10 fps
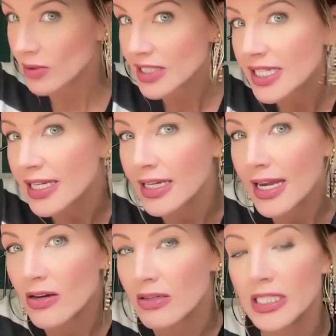want to take
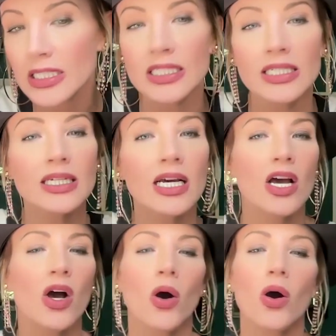accountability.
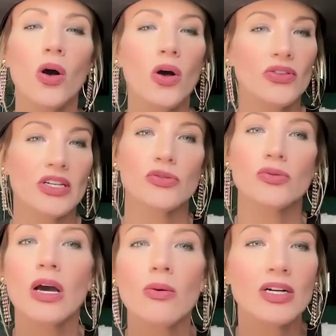Oh, they do
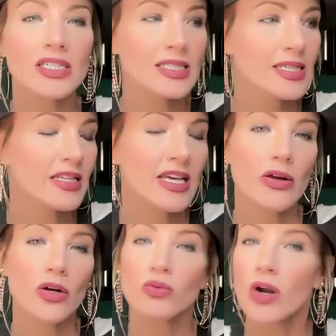not want to say they
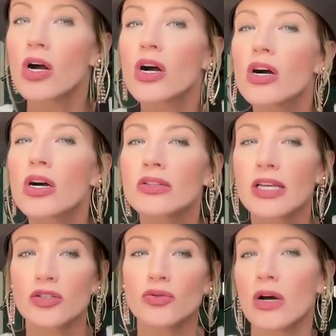are wrong.
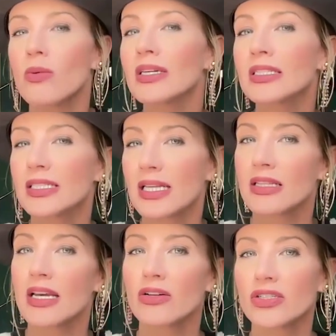They do not want to say
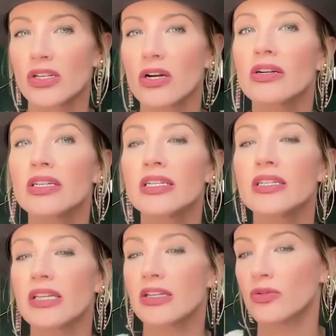they are sorry.
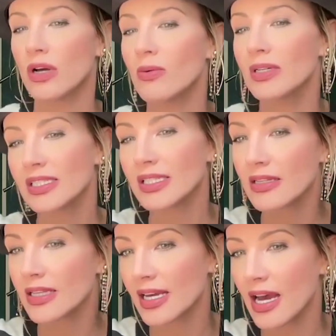They do not want to say
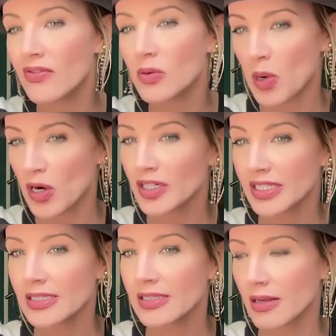they have a part
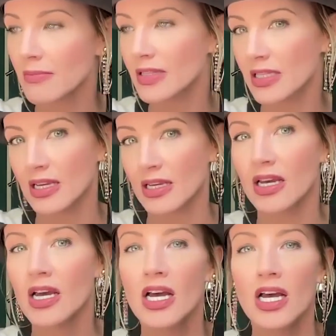in something.
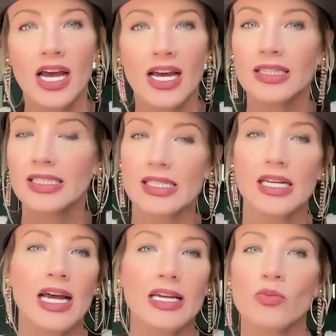And listen,
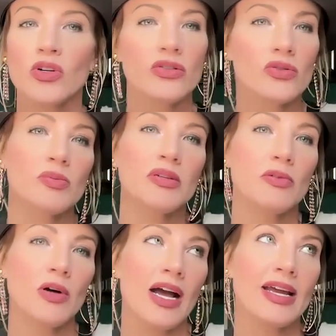I am one of those
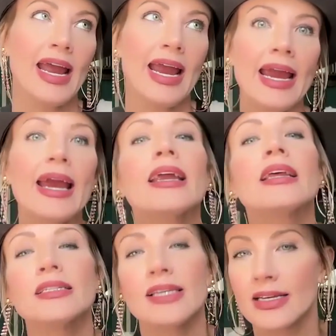people. I
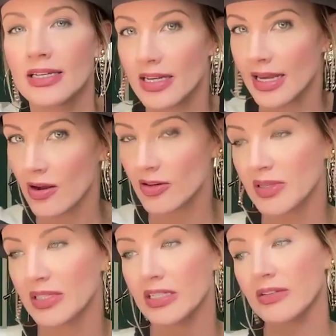hated taking
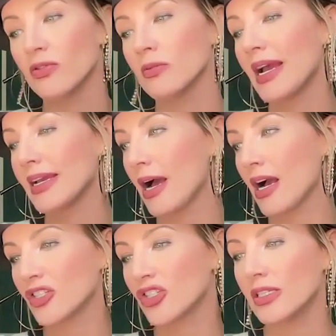accountability for my
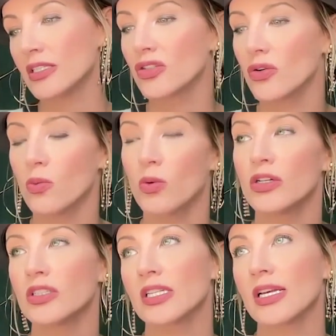actions or
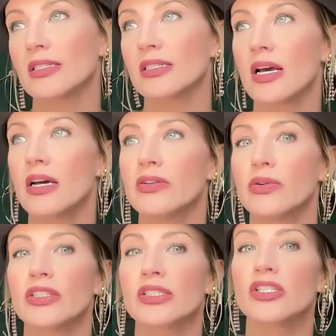words I said
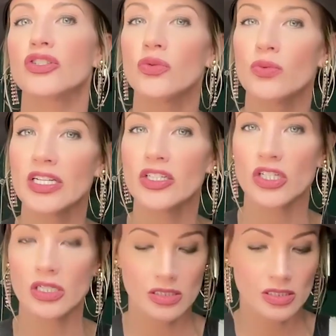or
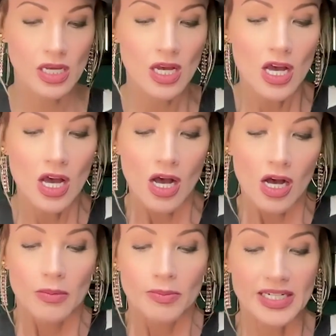situations.
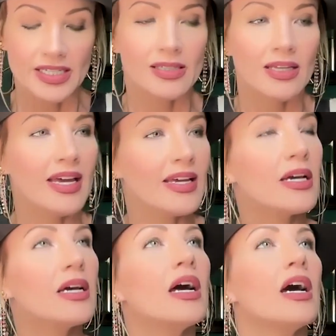But it's
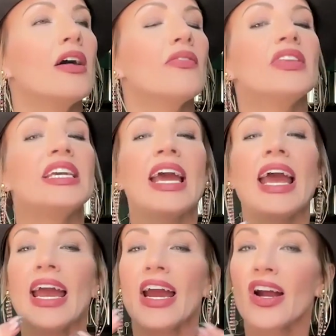like the
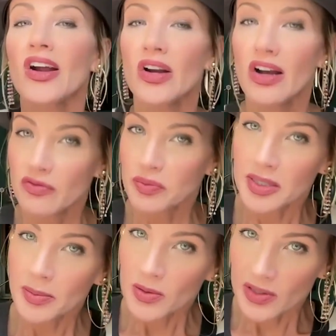air of
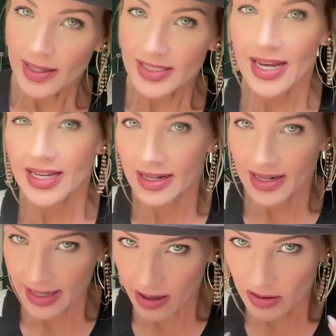people not taking
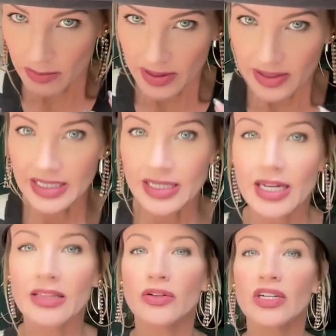accountability
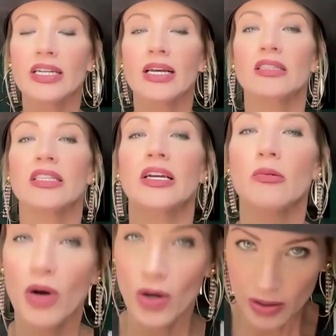and looking at their
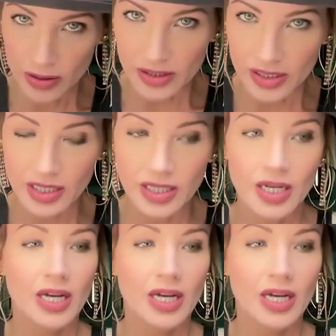part